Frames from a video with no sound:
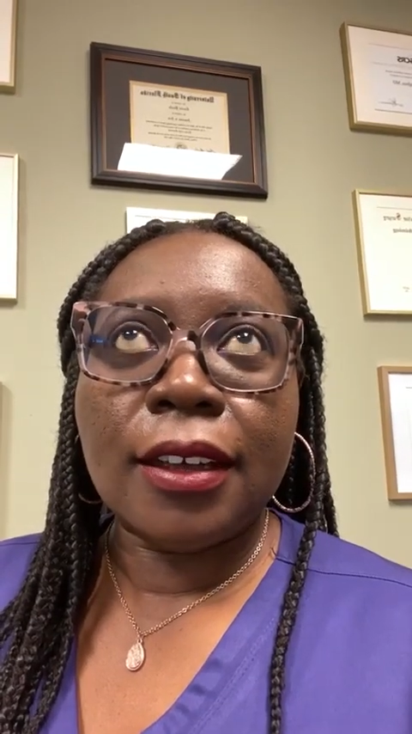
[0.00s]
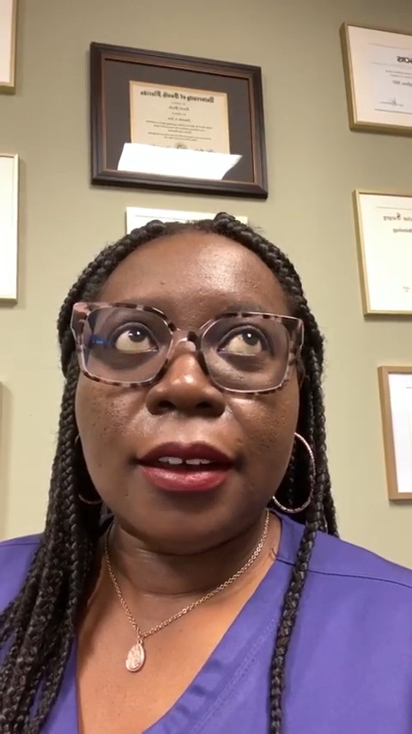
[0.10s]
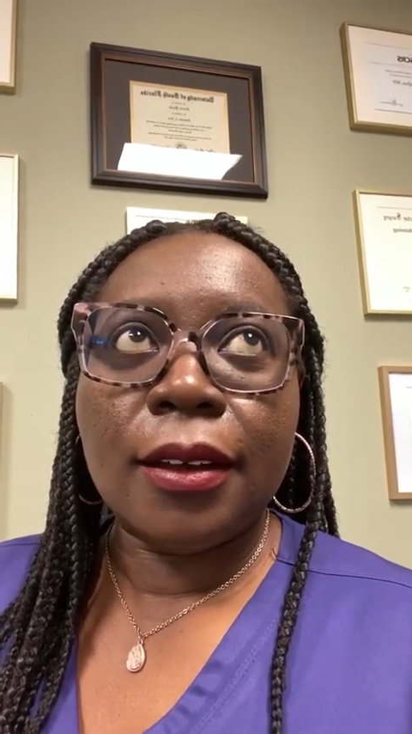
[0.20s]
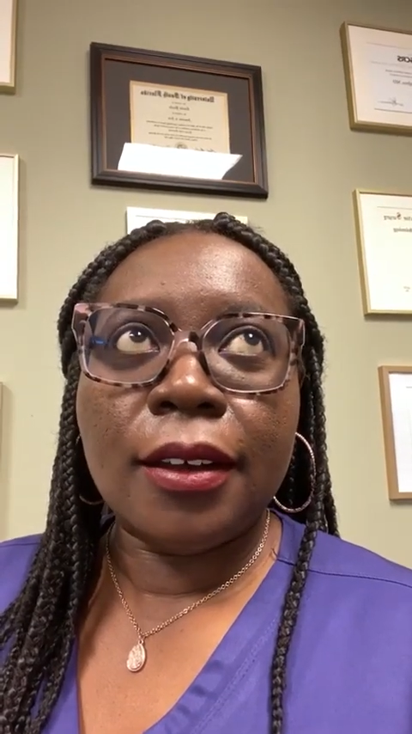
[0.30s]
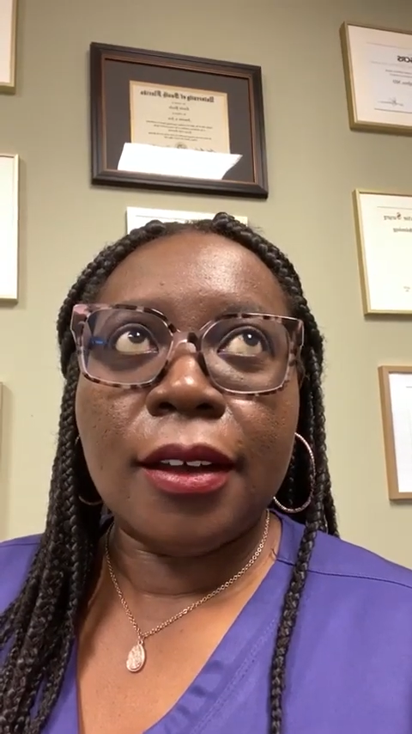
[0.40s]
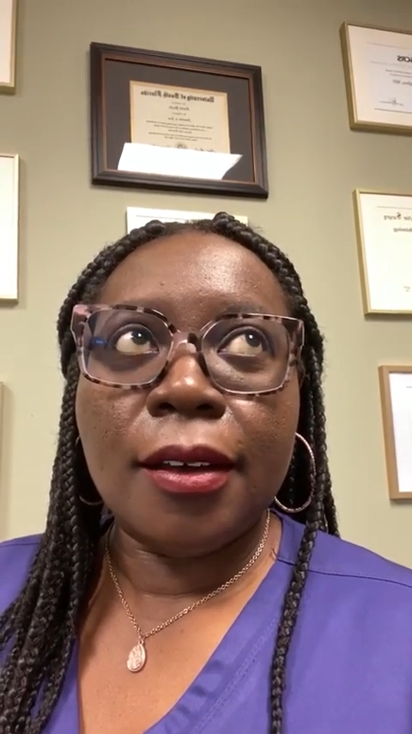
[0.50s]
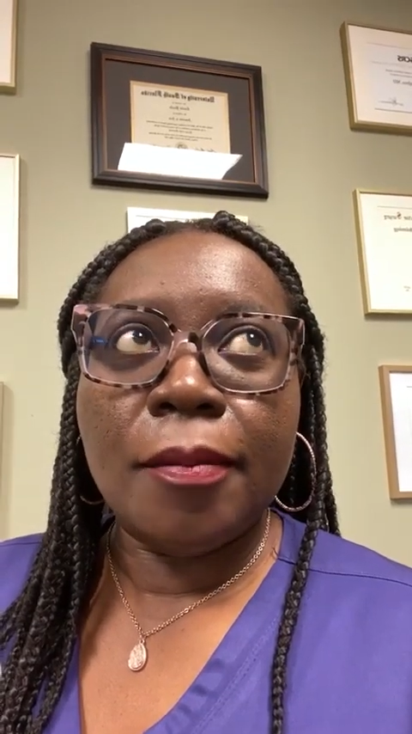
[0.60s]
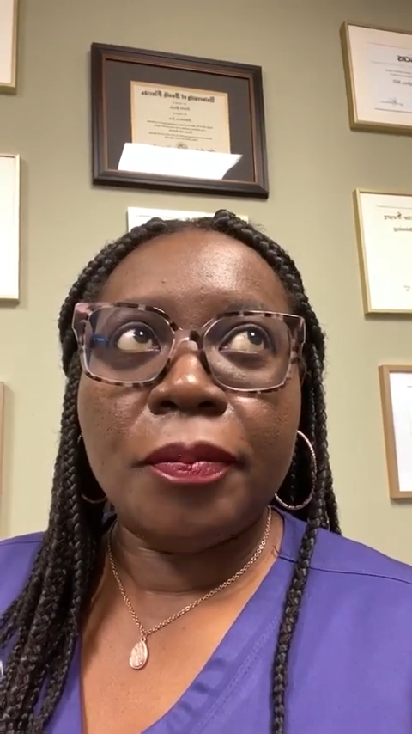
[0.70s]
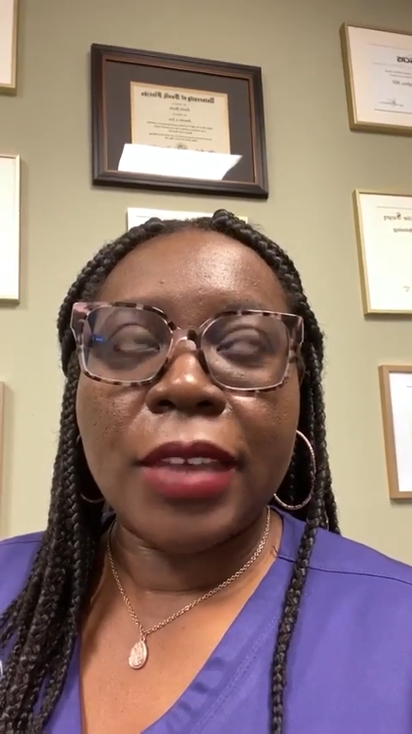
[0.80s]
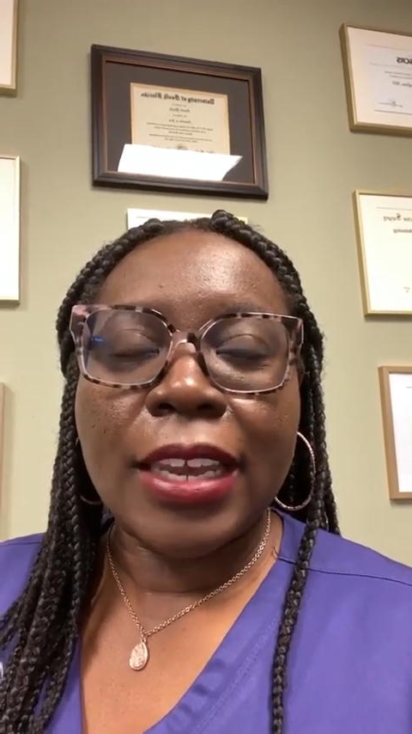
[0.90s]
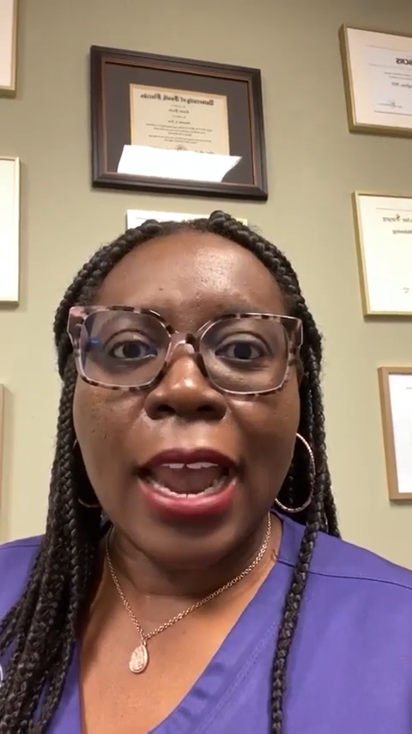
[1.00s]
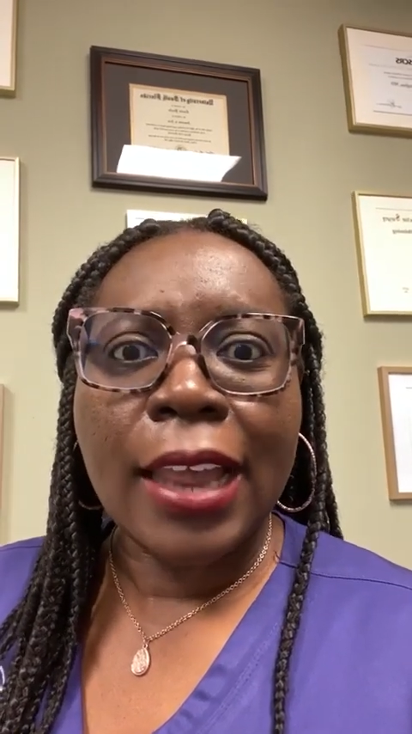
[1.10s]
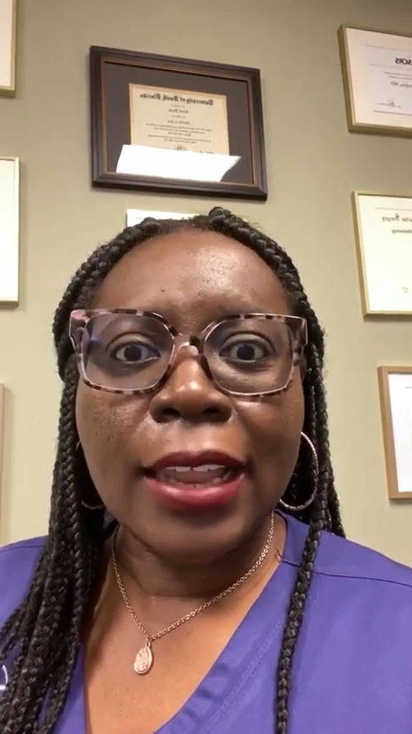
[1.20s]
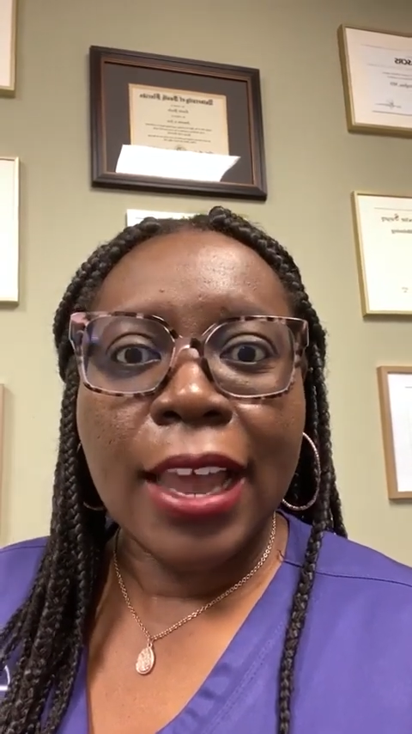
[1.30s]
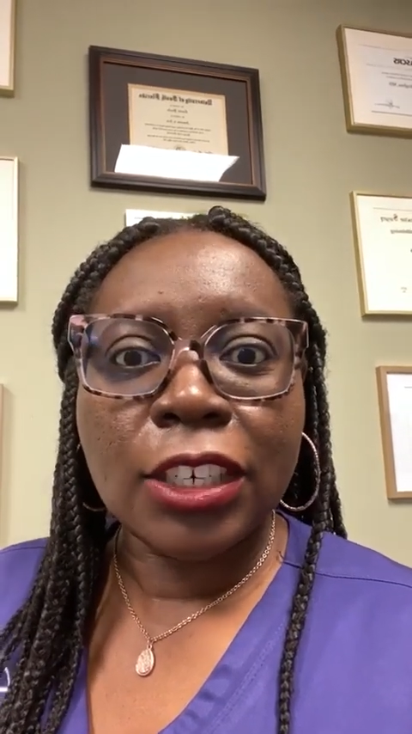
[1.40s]
an
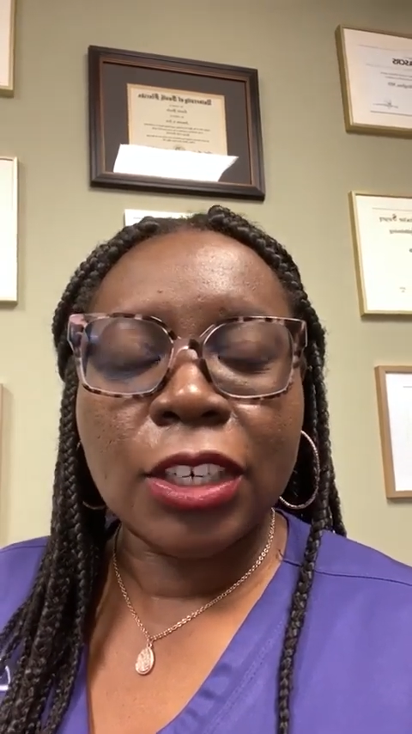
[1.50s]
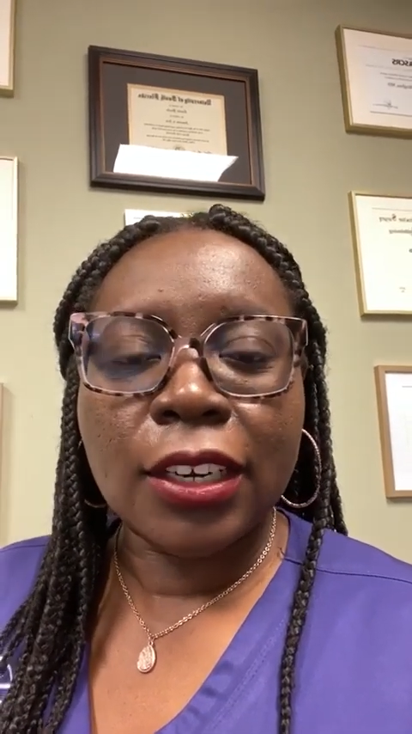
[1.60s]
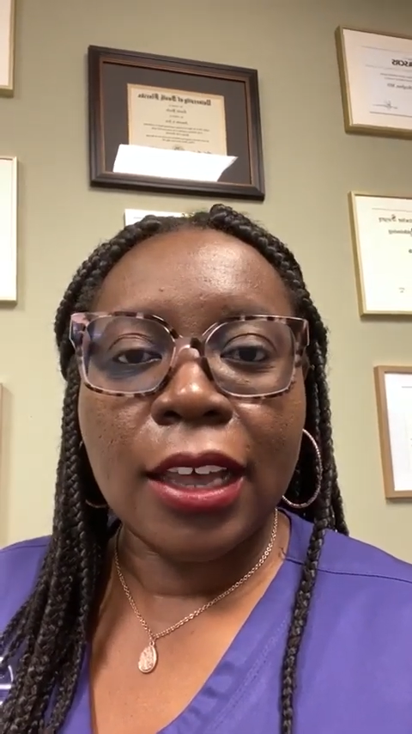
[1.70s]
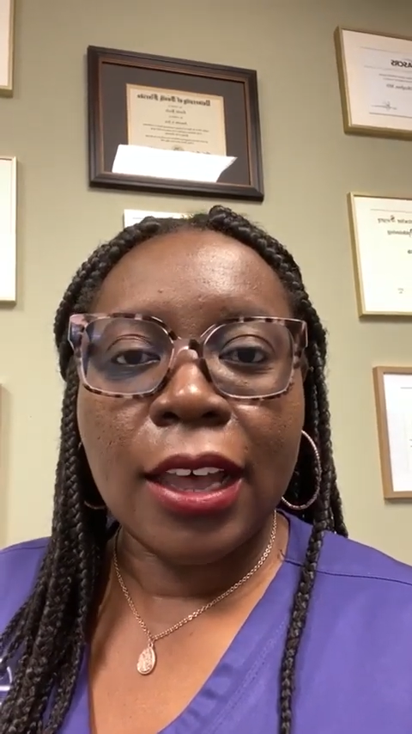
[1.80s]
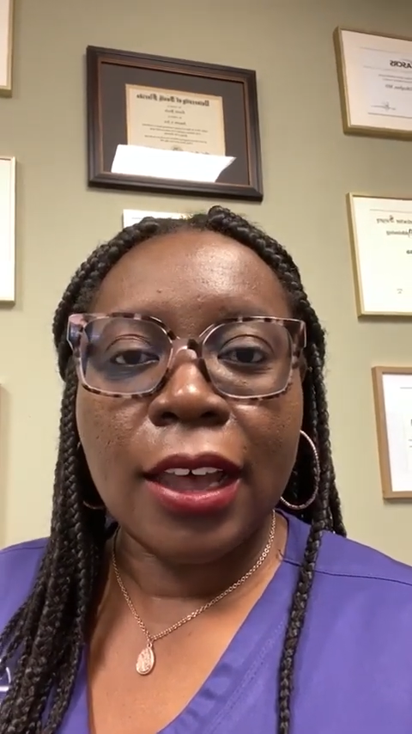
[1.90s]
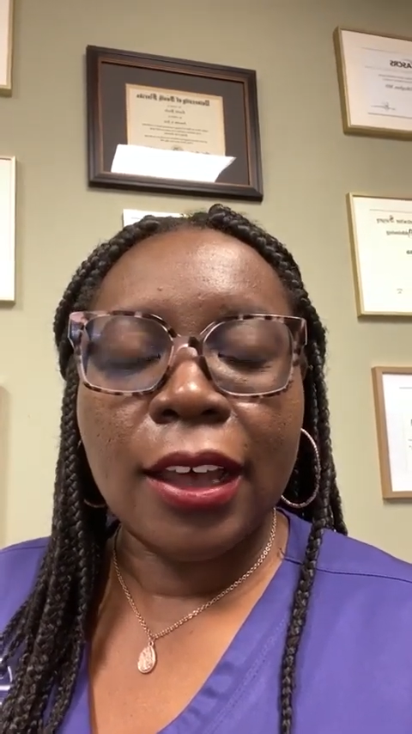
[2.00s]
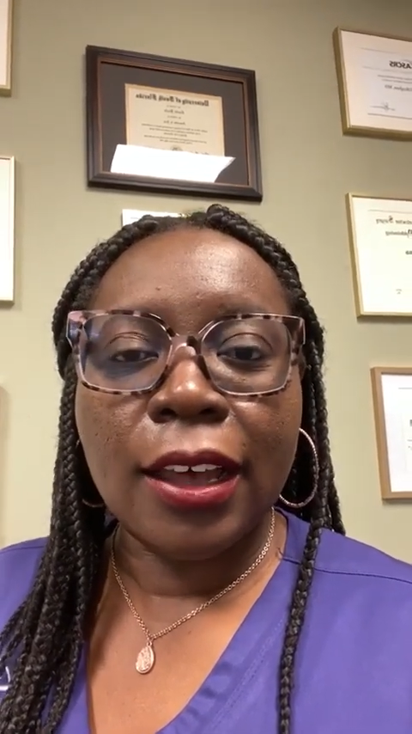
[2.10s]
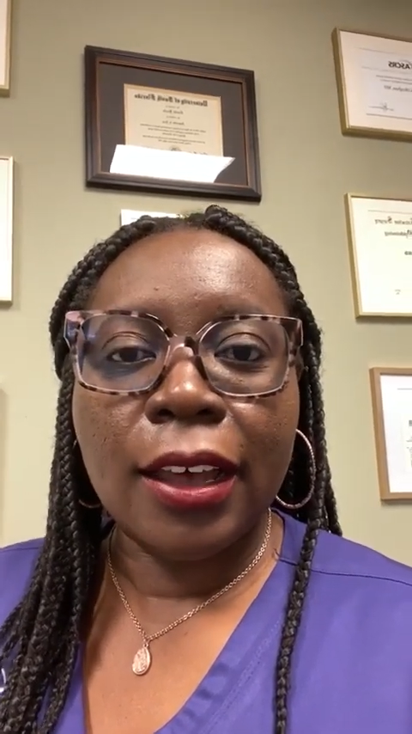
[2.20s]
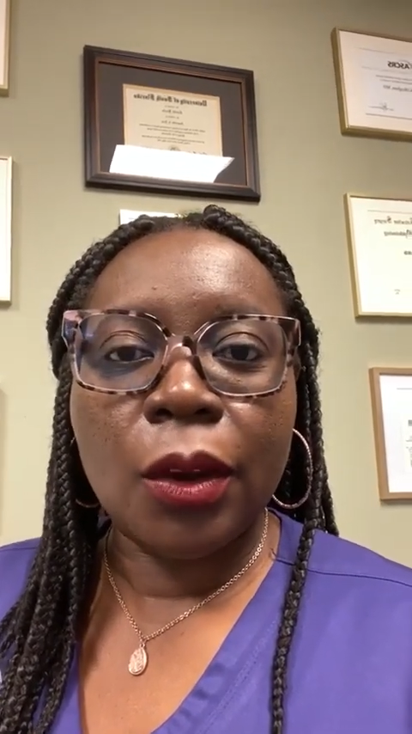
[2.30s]
eyelash in the eye,